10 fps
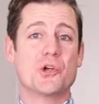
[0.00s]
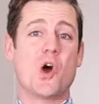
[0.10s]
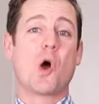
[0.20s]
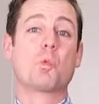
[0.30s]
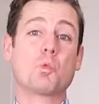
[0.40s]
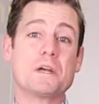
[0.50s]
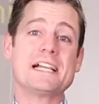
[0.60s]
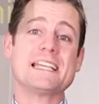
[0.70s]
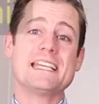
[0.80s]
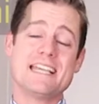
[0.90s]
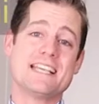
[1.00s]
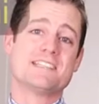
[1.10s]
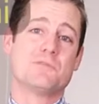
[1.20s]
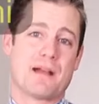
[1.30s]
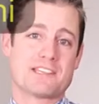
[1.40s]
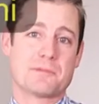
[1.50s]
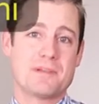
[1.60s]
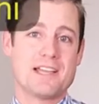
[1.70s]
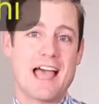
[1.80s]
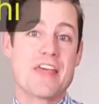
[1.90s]
you a really easy
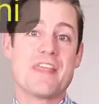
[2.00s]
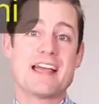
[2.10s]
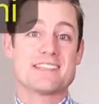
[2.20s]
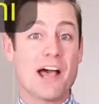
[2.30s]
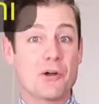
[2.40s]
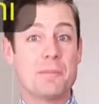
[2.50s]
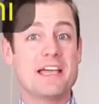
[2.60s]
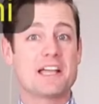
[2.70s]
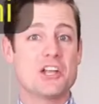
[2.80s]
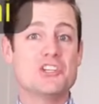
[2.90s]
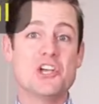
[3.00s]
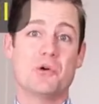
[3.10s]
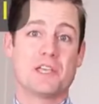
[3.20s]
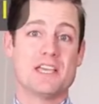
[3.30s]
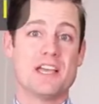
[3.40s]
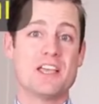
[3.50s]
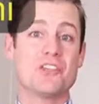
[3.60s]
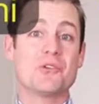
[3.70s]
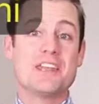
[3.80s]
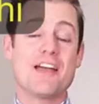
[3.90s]
recipe, and that's how to make gnocchi.
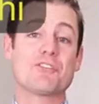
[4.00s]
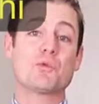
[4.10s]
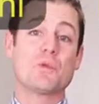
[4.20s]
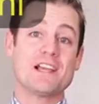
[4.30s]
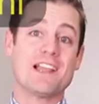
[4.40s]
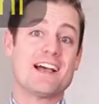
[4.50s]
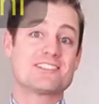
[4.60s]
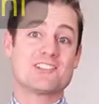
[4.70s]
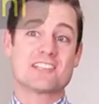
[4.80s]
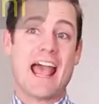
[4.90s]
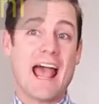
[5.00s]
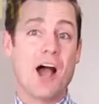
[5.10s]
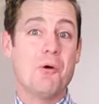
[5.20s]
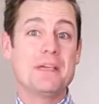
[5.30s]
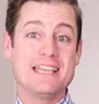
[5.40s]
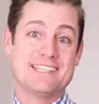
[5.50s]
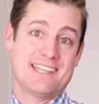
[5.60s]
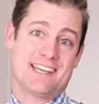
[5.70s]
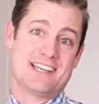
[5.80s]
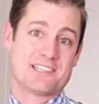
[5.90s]
You'll never realize just how
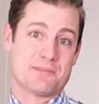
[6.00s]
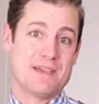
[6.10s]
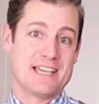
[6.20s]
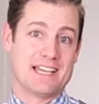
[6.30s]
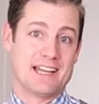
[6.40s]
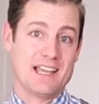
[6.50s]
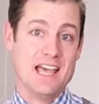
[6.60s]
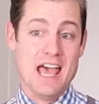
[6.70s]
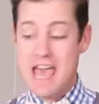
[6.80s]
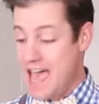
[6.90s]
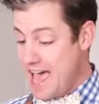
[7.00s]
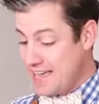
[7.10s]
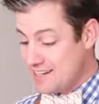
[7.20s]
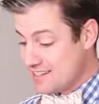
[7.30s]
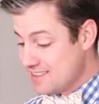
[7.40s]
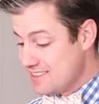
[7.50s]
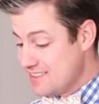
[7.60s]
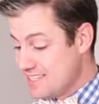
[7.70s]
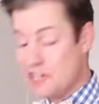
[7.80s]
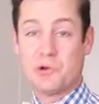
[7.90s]
easy it is to make it. And
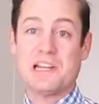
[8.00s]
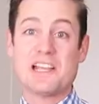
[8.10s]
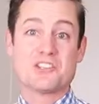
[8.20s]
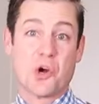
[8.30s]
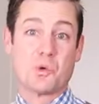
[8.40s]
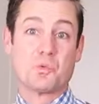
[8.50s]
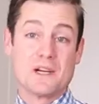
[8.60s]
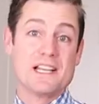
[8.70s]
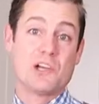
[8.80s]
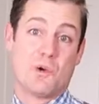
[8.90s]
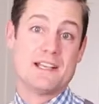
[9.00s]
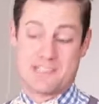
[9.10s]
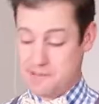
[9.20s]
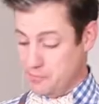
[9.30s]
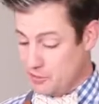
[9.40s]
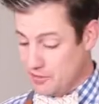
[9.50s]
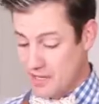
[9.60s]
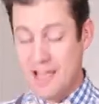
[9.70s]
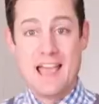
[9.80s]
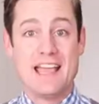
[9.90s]
the ingredients are really quite simple.
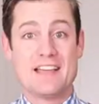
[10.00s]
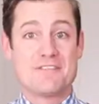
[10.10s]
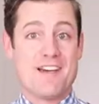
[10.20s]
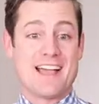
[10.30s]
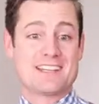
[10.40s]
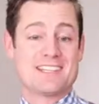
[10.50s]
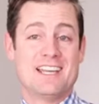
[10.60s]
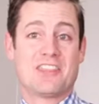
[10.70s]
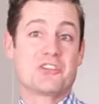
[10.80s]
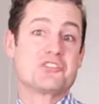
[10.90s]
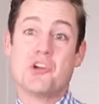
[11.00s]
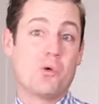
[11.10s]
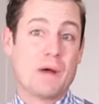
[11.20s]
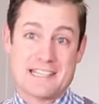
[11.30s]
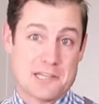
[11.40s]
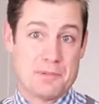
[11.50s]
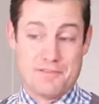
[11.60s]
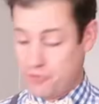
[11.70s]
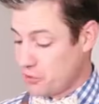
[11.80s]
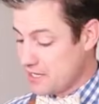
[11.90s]
In fact, there's no recipe
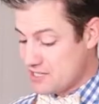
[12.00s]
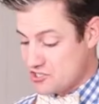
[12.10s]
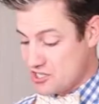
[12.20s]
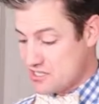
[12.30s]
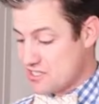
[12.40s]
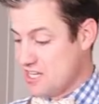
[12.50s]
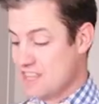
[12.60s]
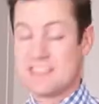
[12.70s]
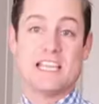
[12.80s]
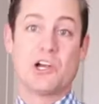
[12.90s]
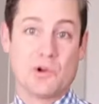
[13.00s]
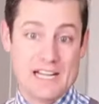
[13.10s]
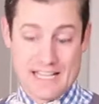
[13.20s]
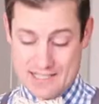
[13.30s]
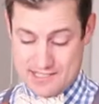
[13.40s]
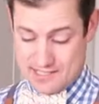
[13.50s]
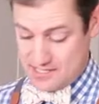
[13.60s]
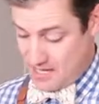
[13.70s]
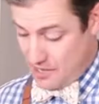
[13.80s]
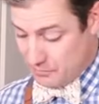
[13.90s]
for it, it's just the
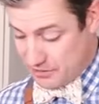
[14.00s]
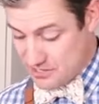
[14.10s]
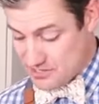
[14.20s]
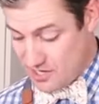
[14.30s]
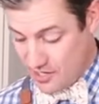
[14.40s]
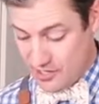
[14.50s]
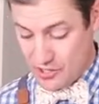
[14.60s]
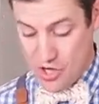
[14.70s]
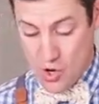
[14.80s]
ingredients. And we're going to start